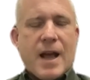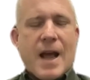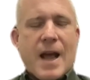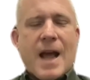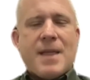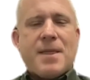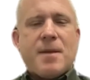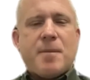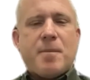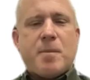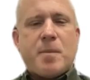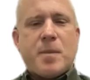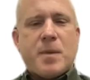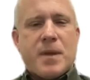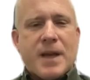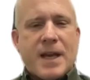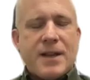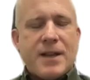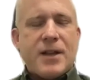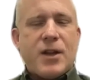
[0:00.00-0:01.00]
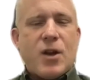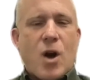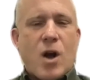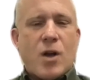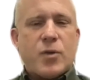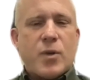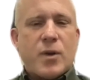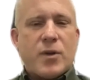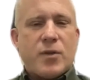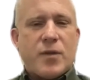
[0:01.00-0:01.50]
and the kidney
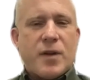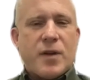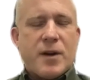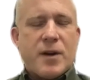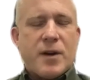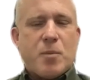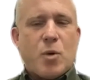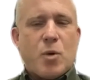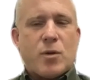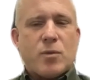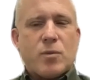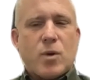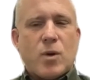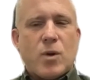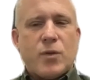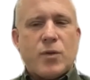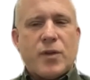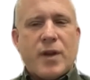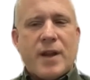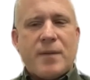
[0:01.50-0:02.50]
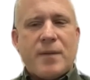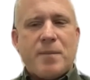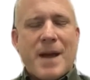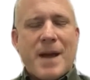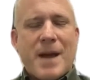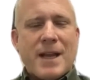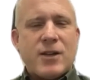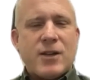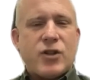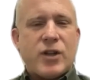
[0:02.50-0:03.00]
also has very important roles in
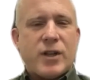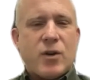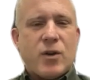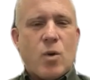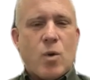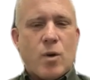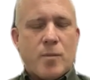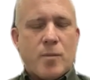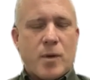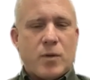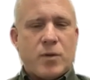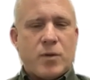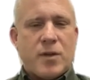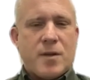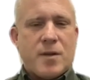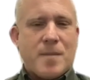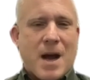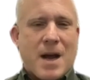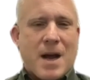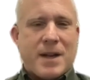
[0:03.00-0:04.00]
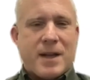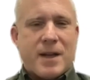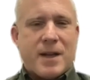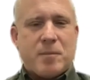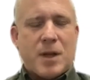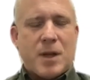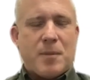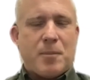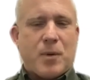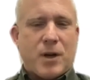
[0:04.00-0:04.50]
managing hormones in the body and
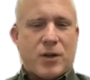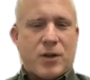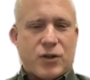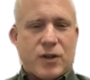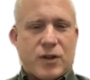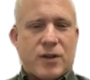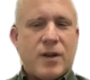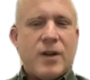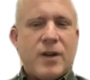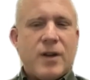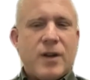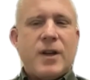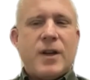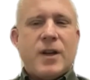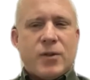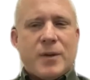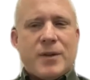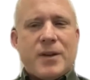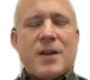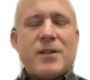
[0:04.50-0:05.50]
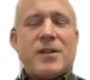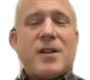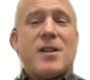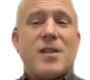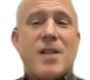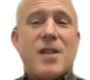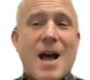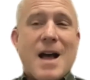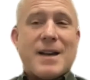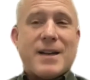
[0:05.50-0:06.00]
blood pressure. So it does a
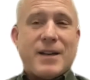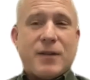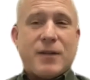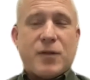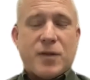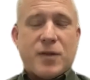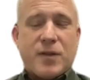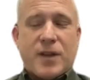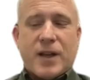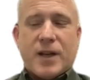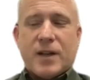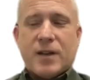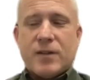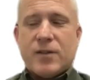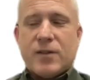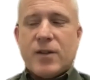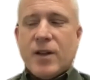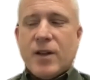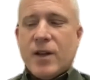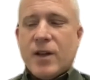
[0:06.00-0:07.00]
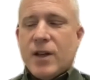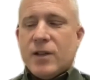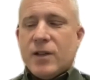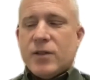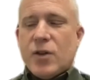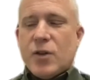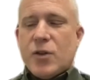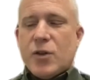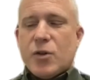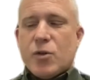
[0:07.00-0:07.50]
lot of different things.
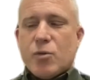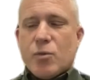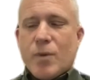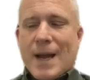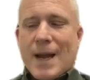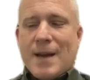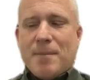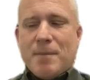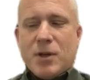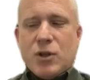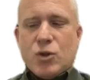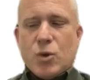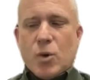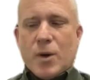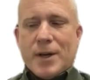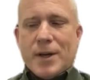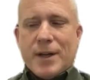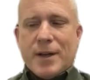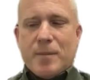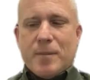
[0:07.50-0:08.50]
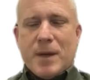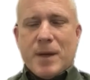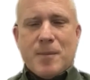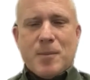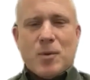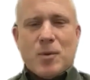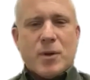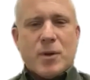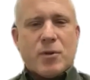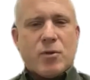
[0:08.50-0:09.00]
So the great majority of
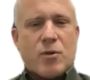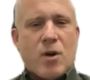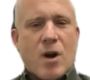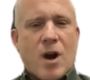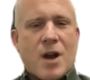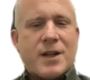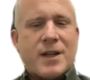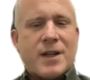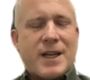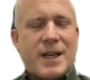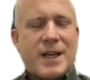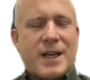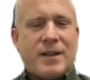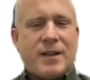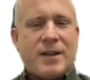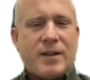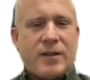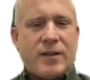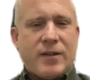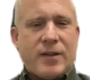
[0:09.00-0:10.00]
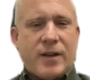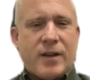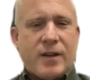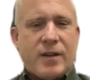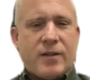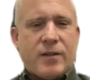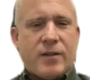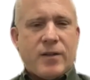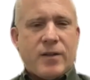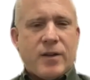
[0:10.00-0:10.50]
people with chronic kidney
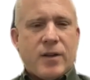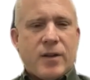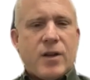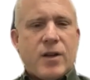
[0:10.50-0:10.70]
disease